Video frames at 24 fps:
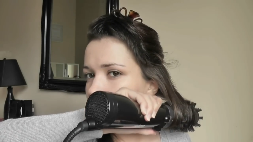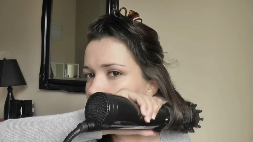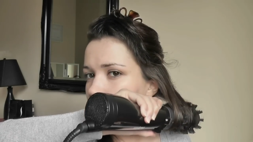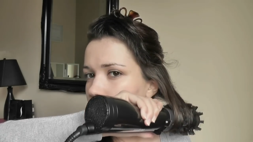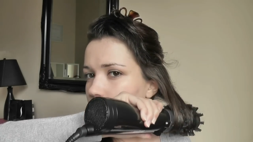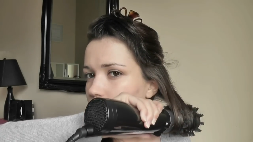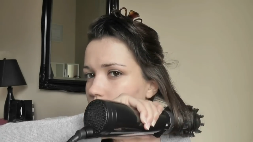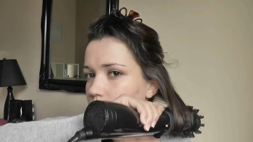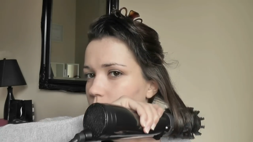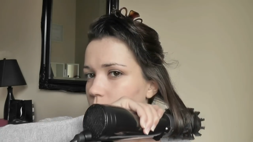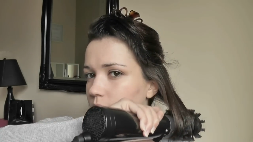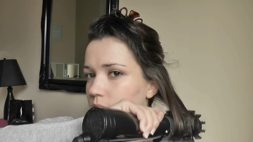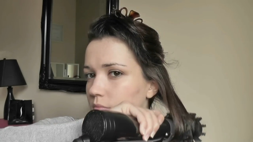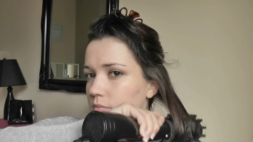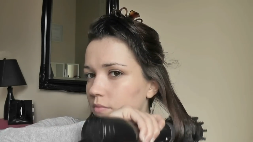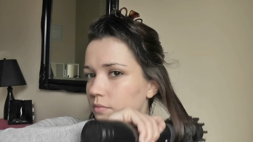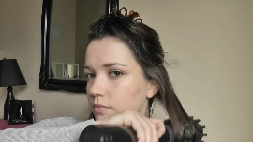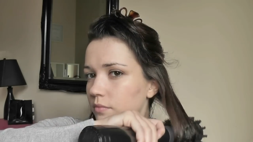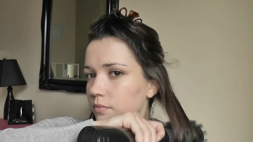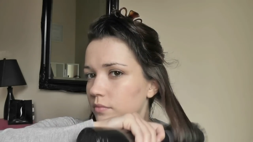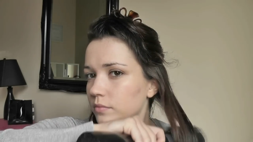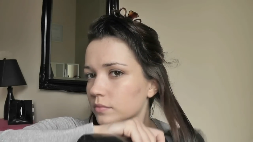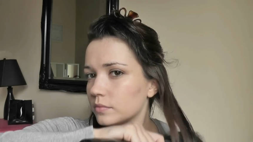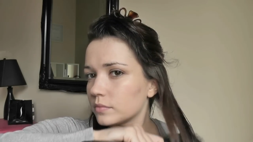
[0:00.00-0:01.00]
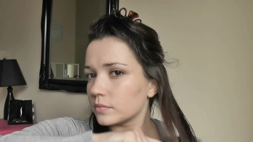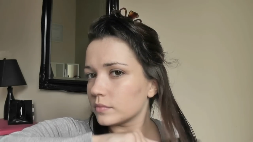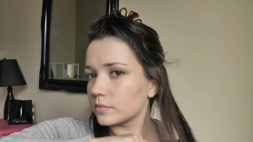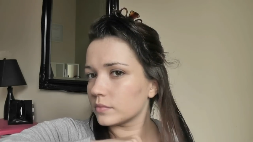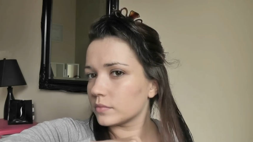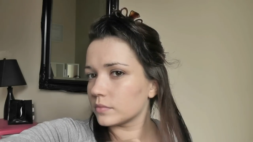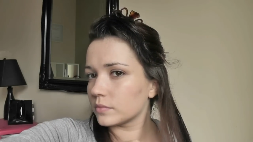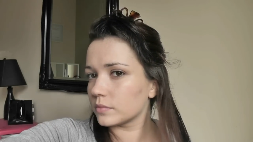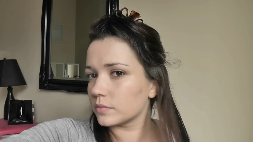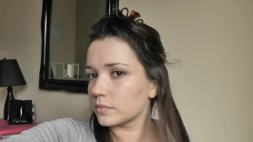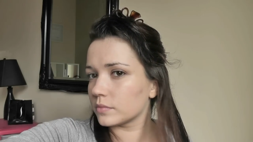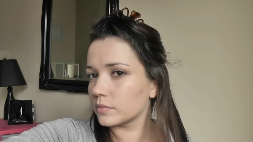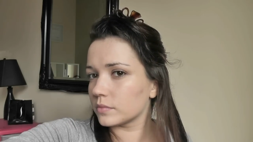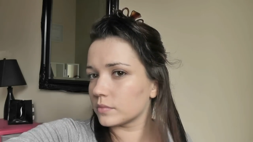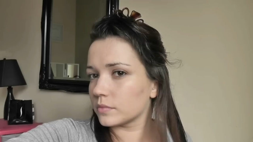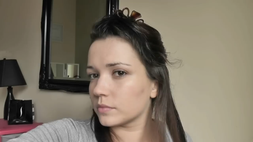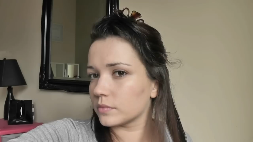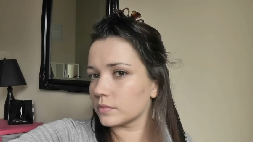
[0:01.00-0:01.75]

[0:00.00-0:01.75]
Nothing is said.